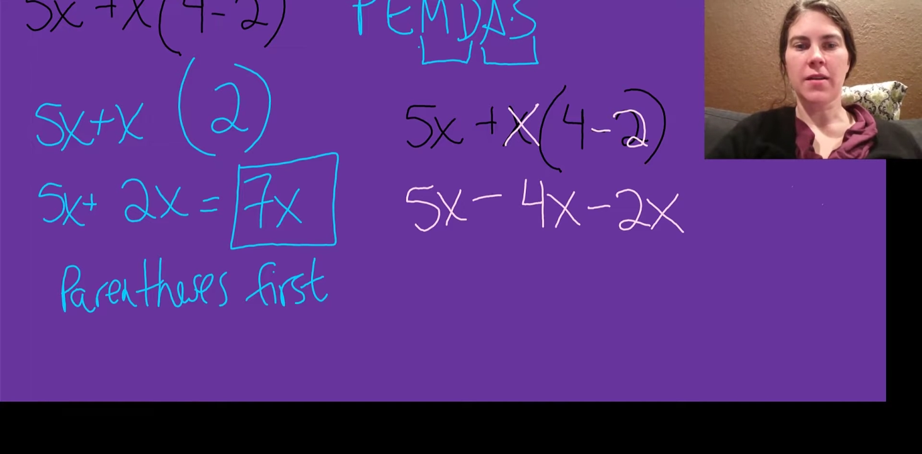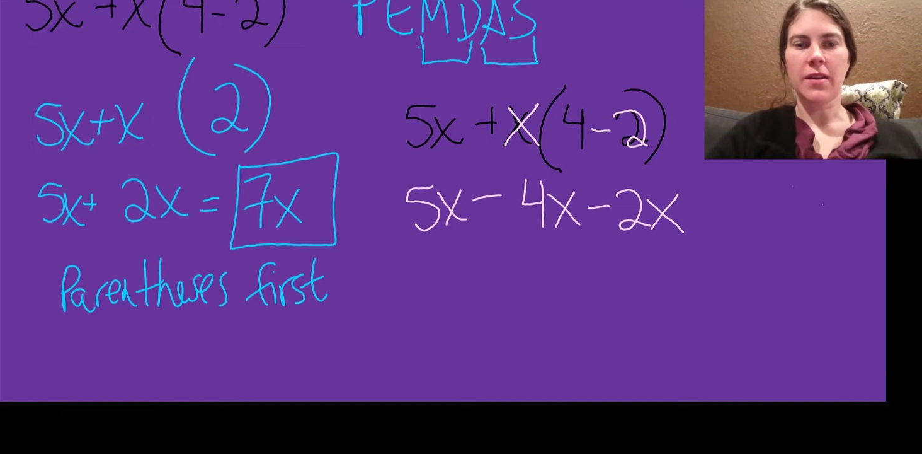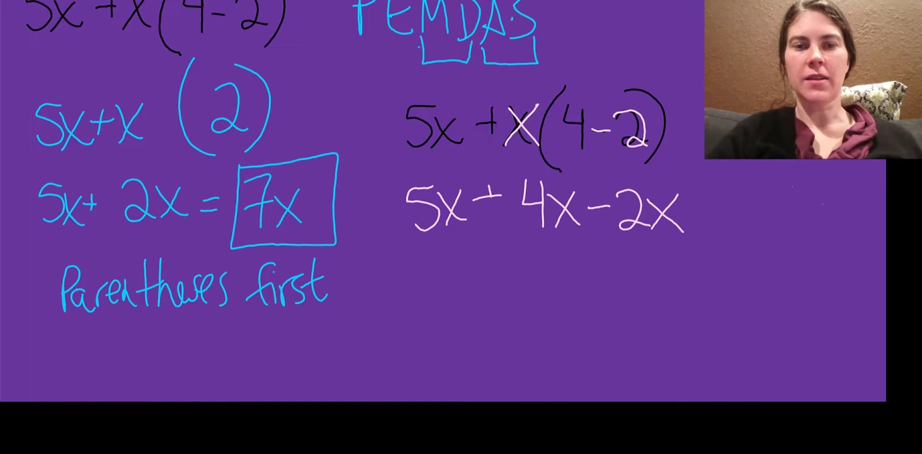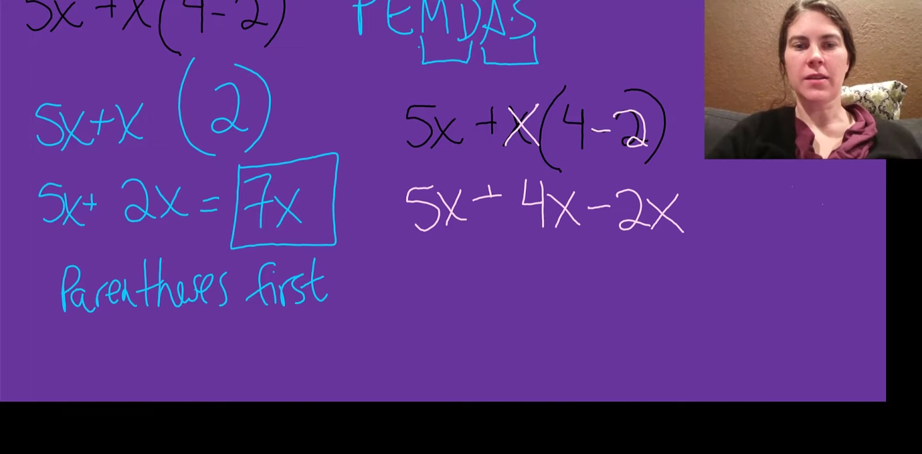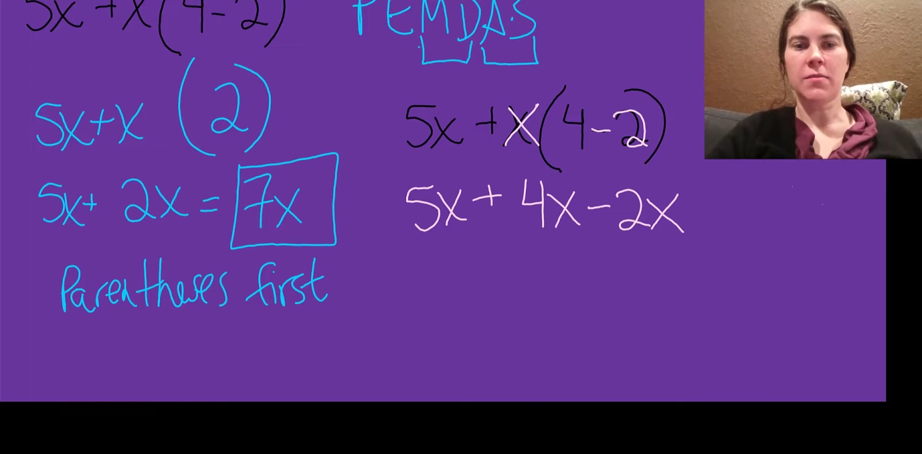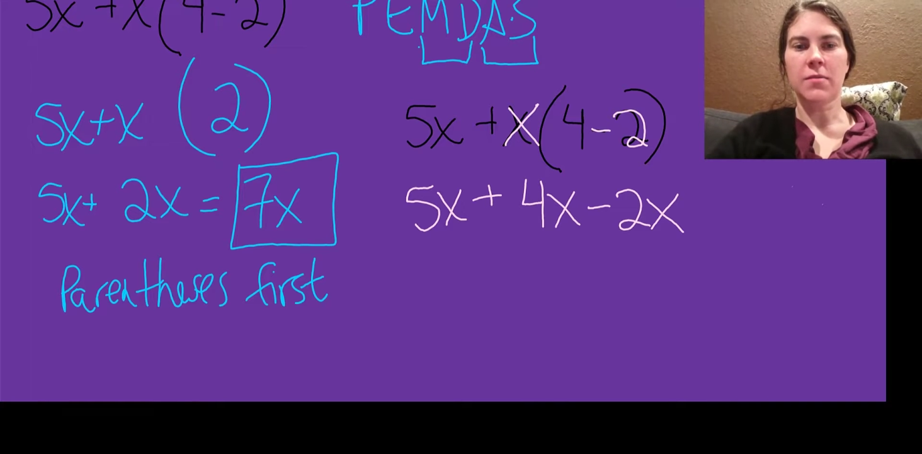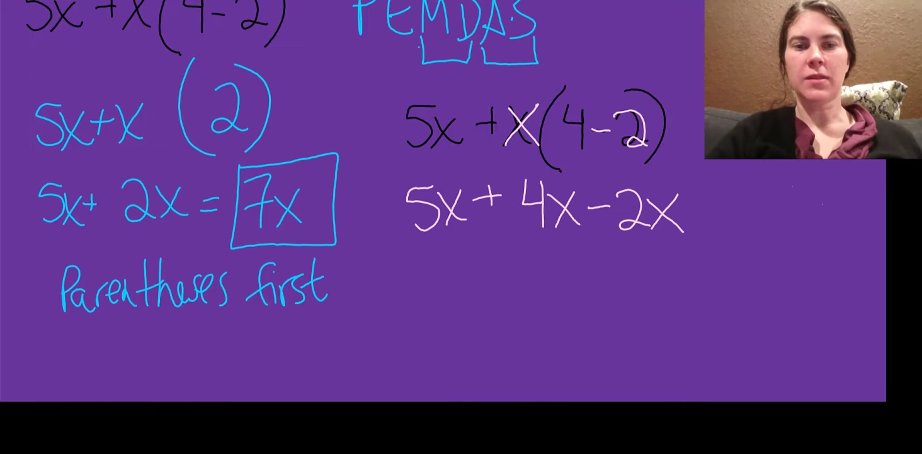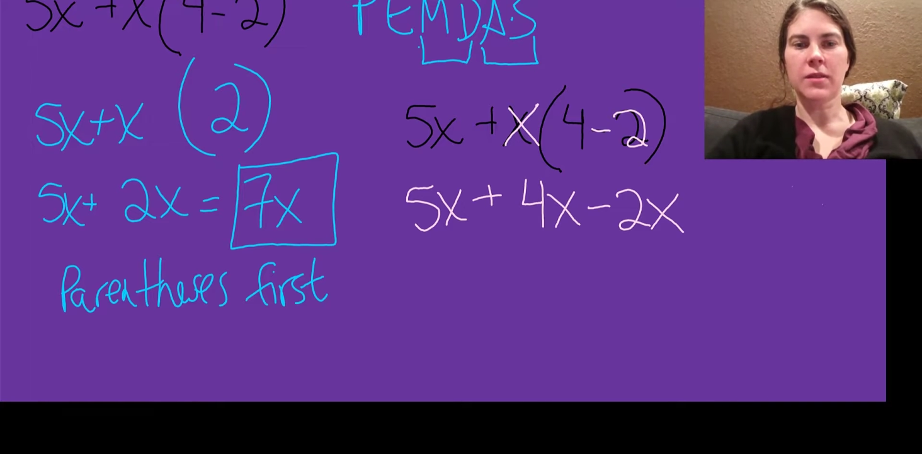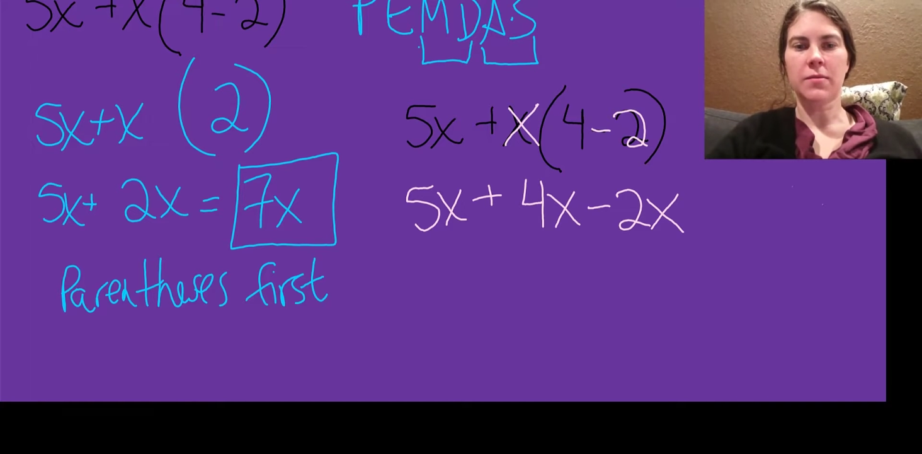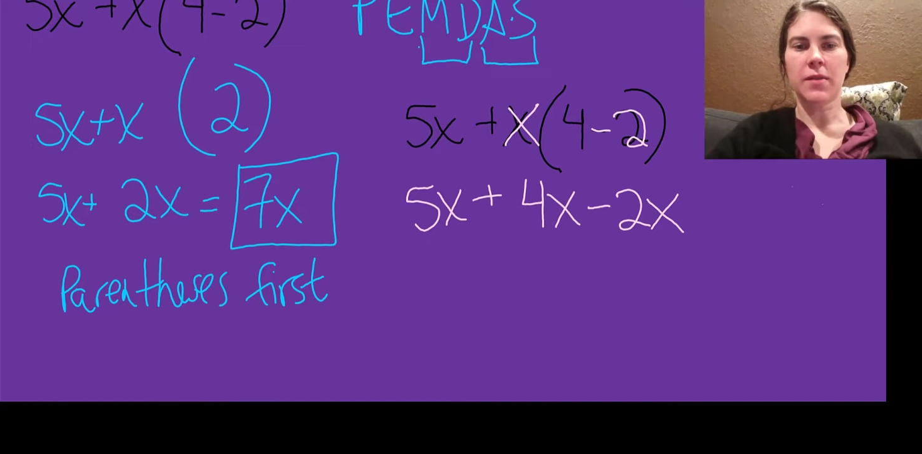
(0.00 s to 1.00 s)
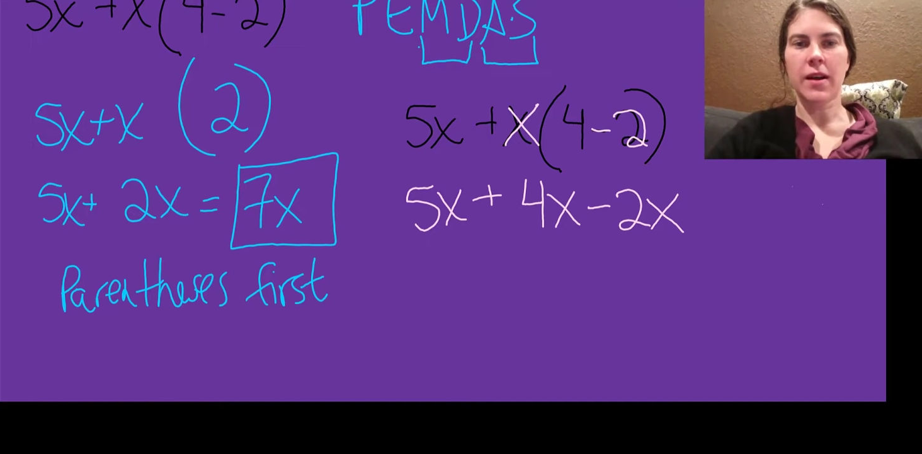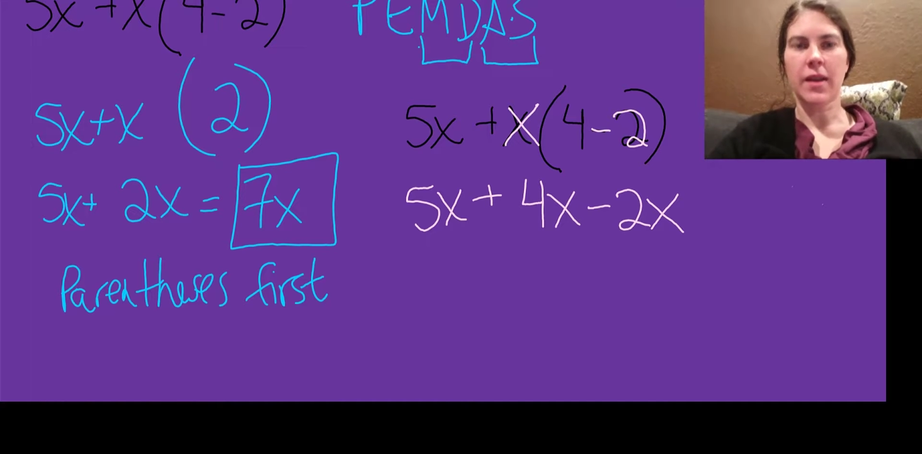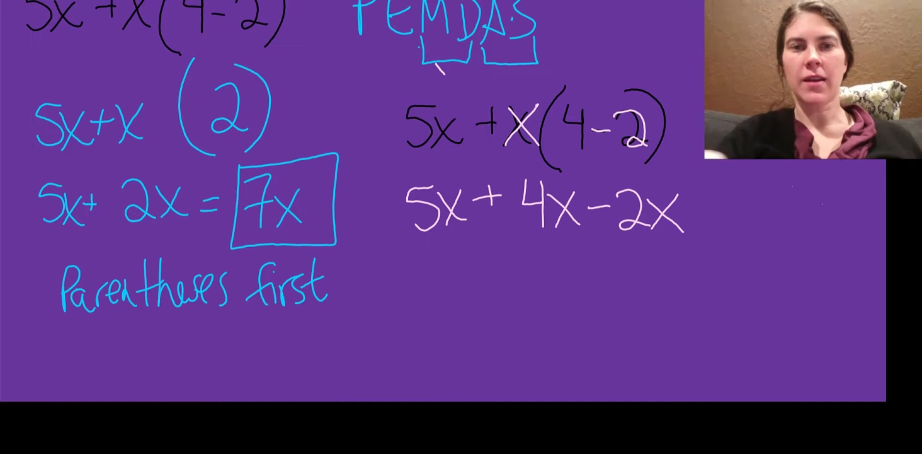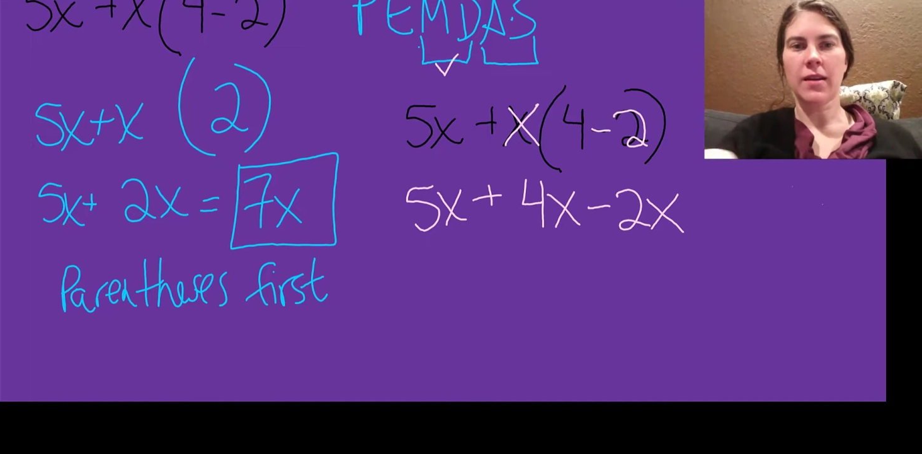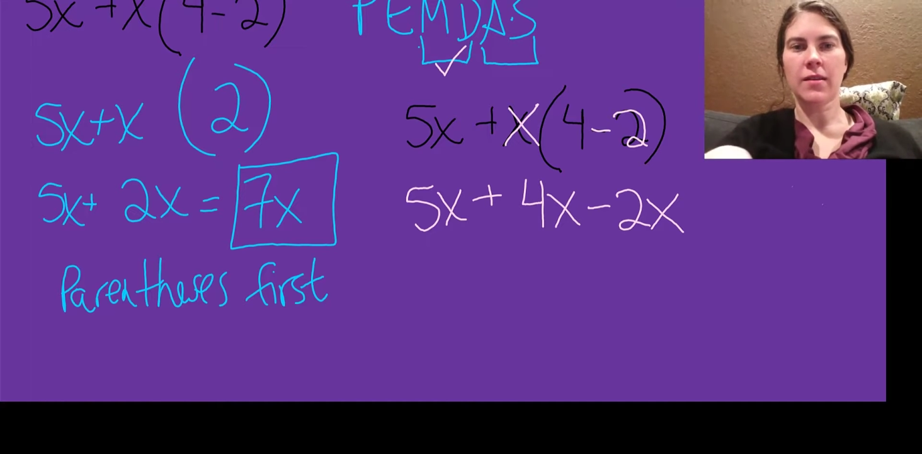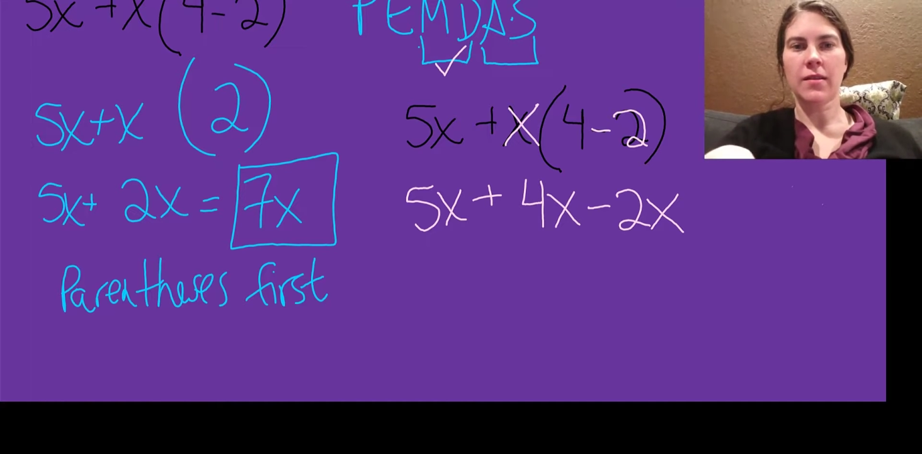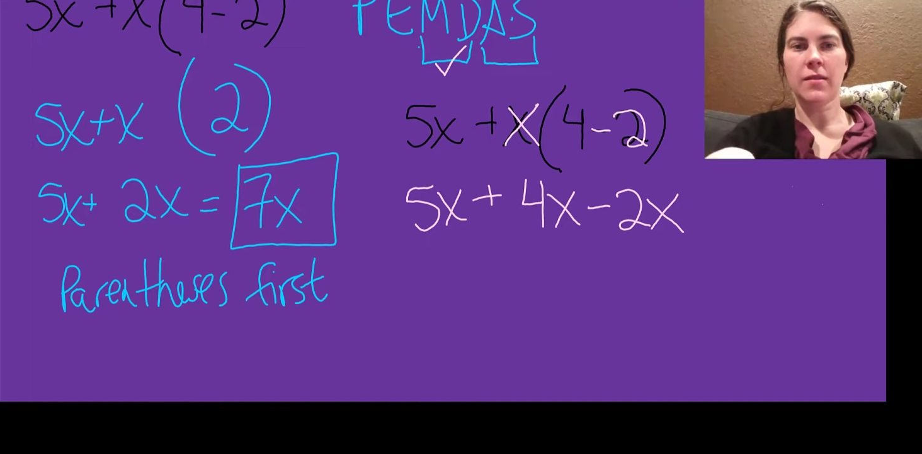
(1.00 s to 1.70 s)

I already did the multiplying.